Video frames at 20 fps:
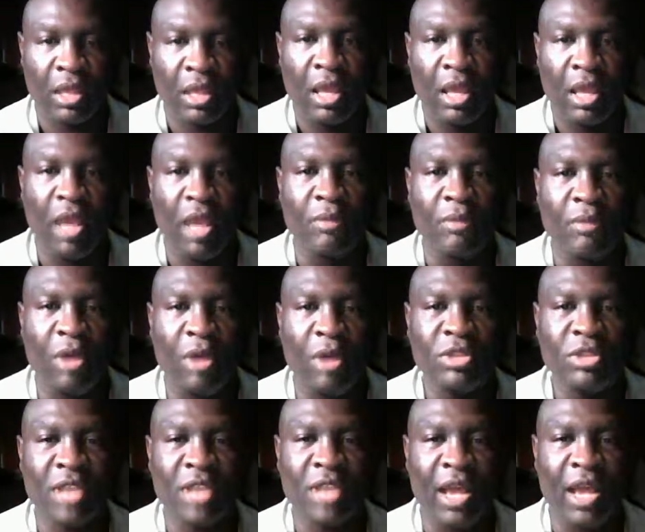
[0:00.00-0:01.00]
And
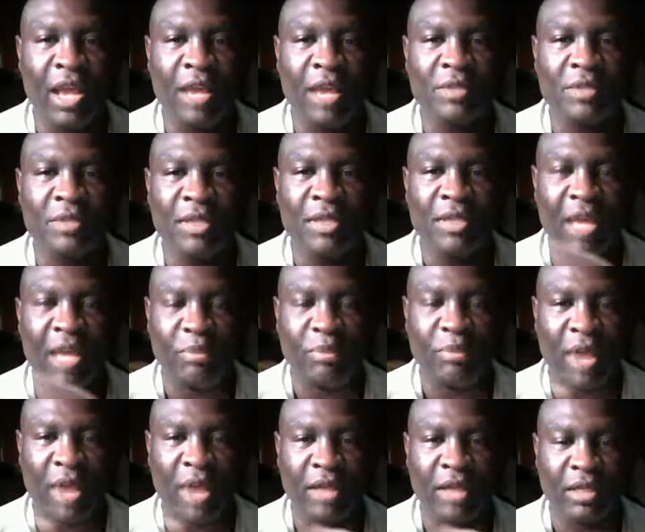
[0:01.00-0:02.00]
most times that
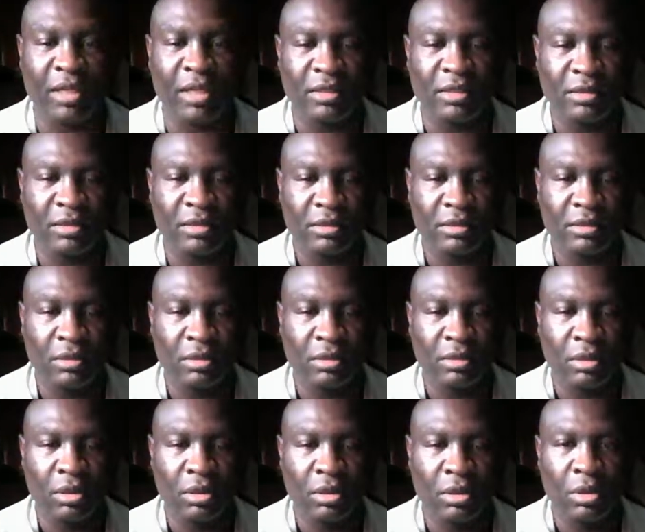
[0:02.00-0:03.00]
product
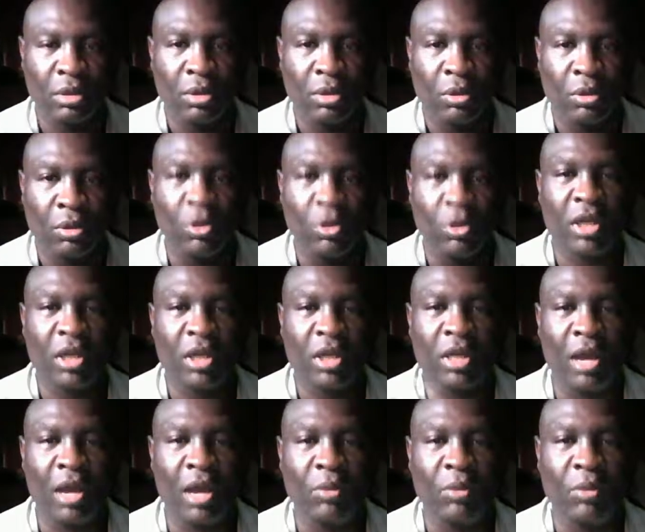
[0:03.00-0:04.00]
will
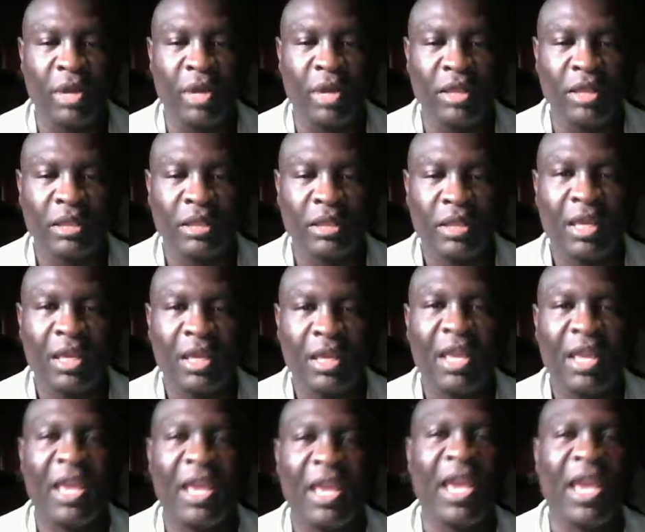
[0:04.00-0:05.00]
come with
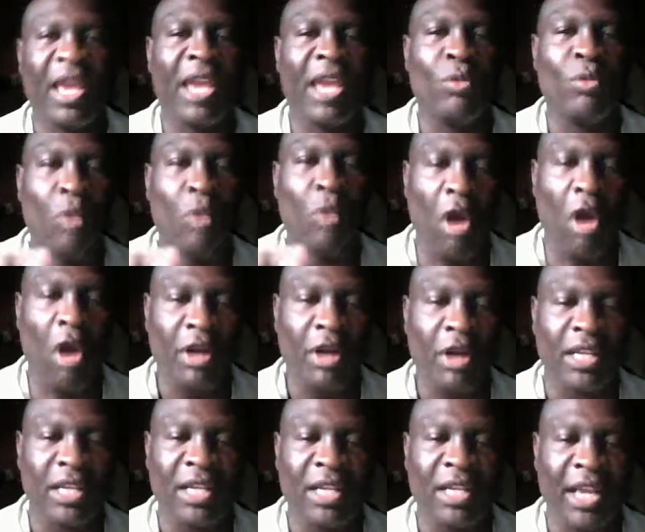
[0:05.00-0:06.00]
a
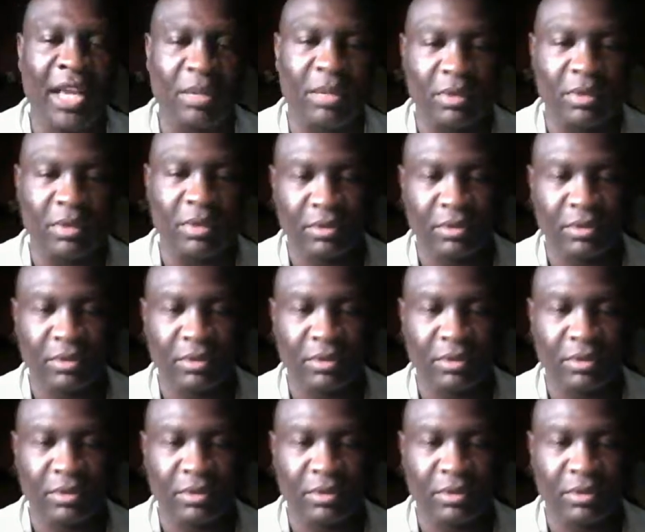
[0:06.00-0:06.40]
warning label.